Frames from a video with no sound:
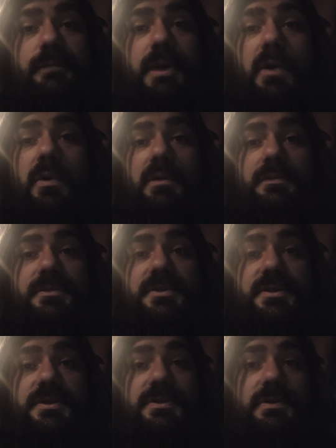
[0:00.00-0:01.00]

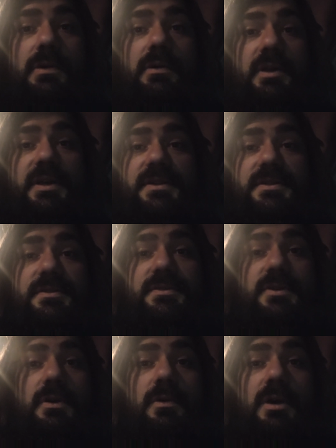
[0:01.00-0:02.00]
poems to stories and
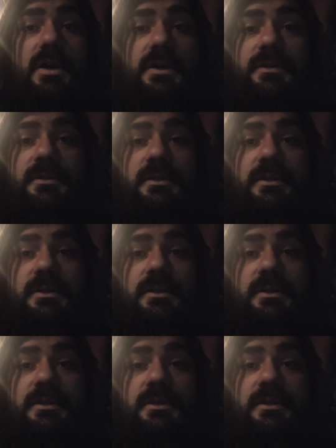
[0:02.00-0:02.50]
so on.